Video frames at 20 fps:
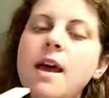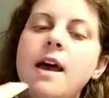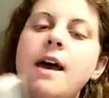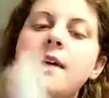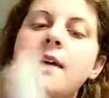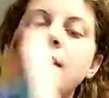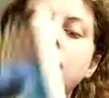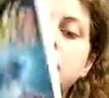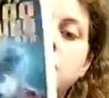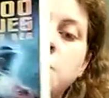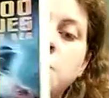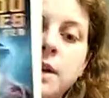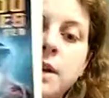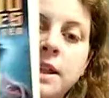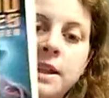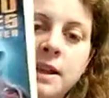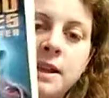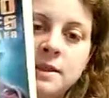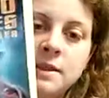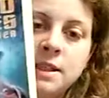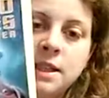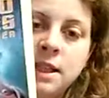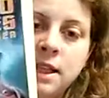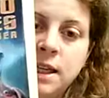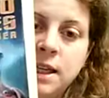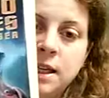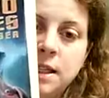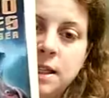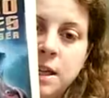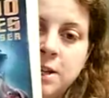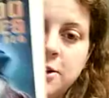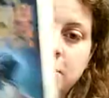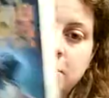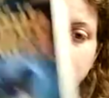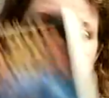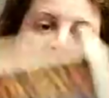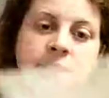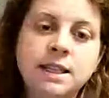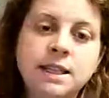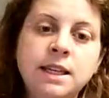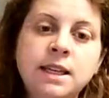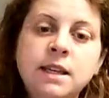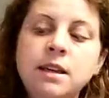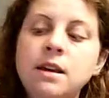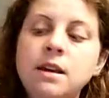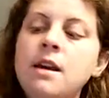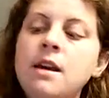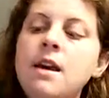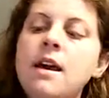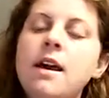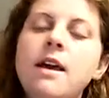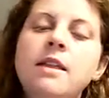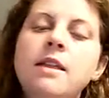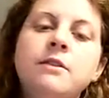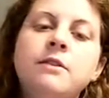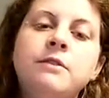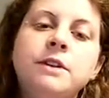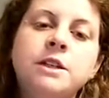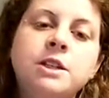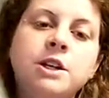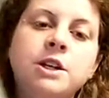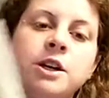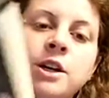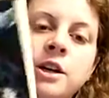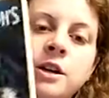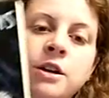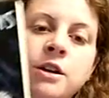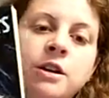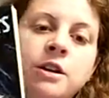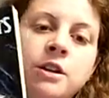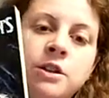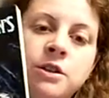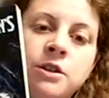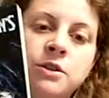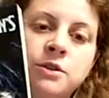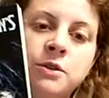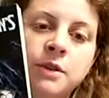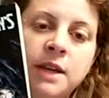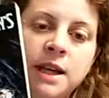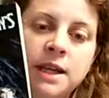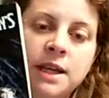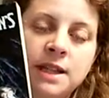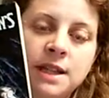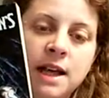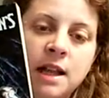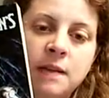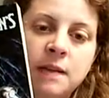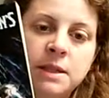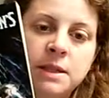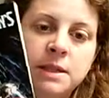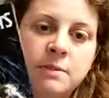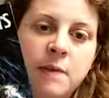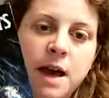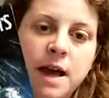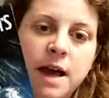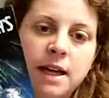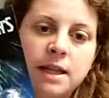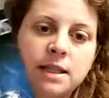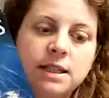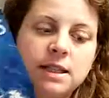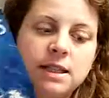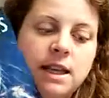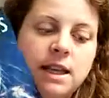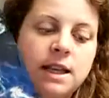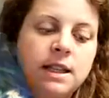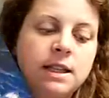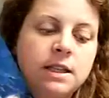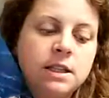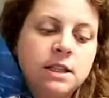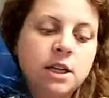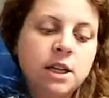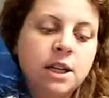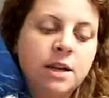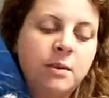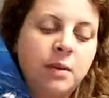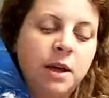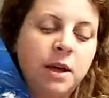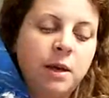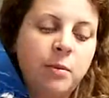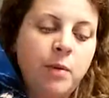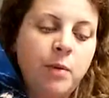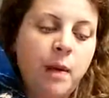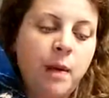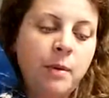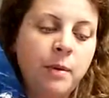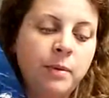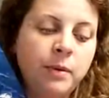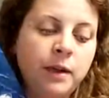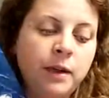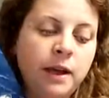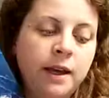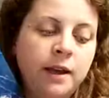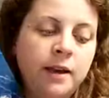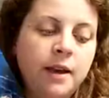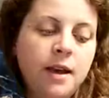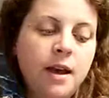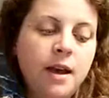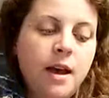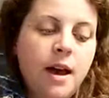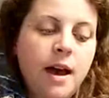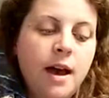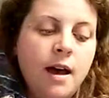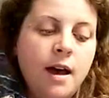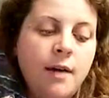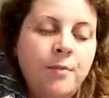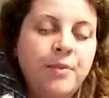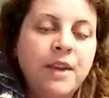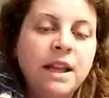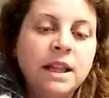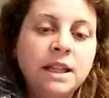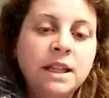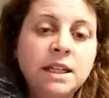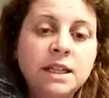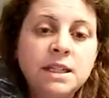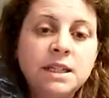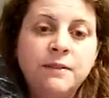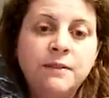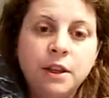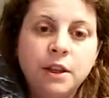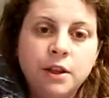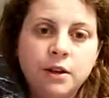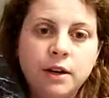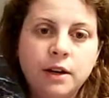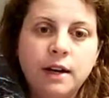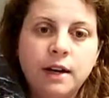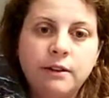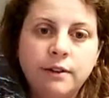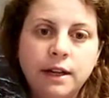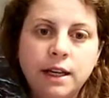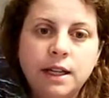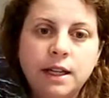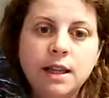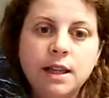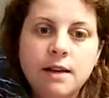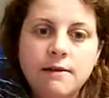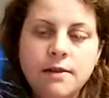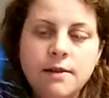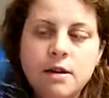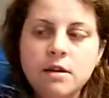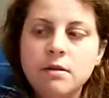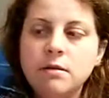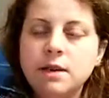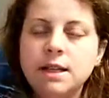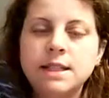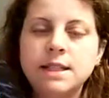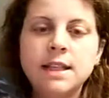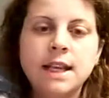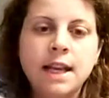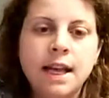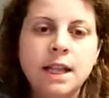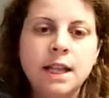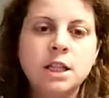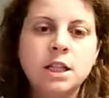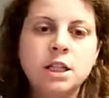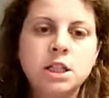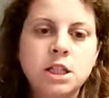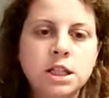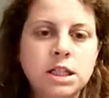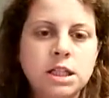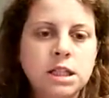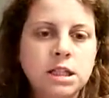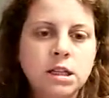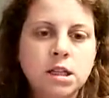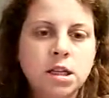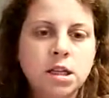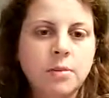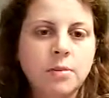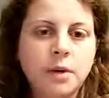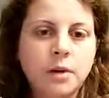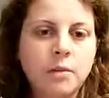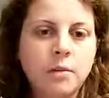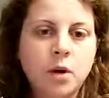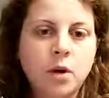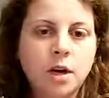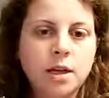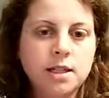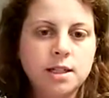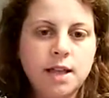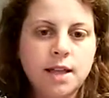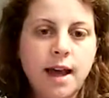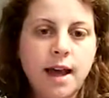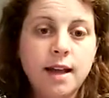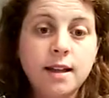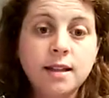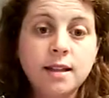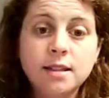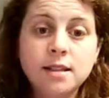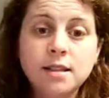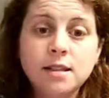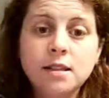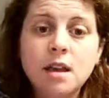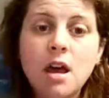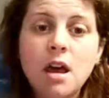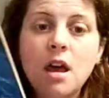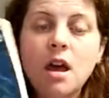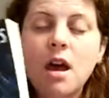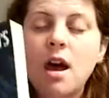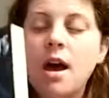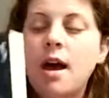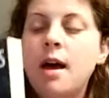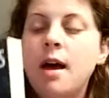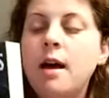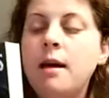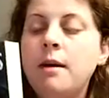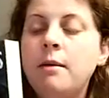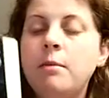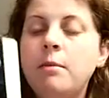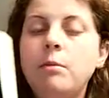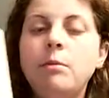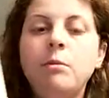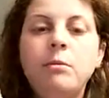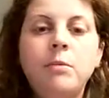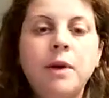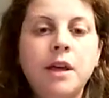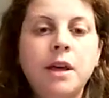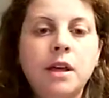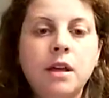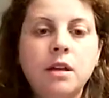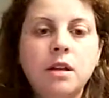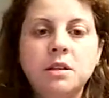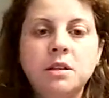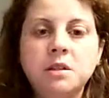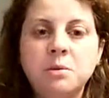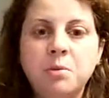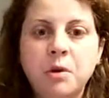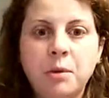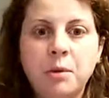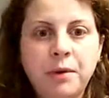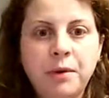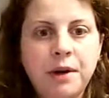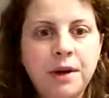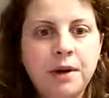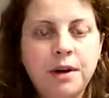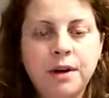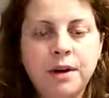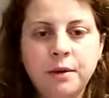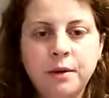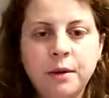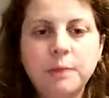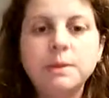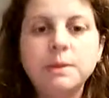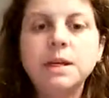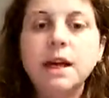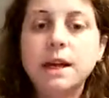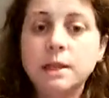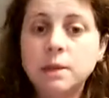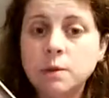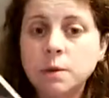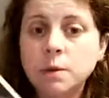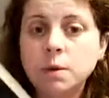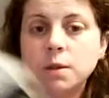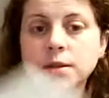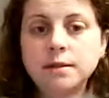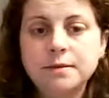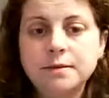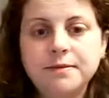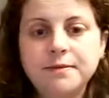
and then 20,000 Leagues Under the Sea, and then Return to King Solomon's Mines. And these are going to be probably at least a 5th grade reading level, because again, it's just a little bit more intense, but is appropriate all the way up to high school.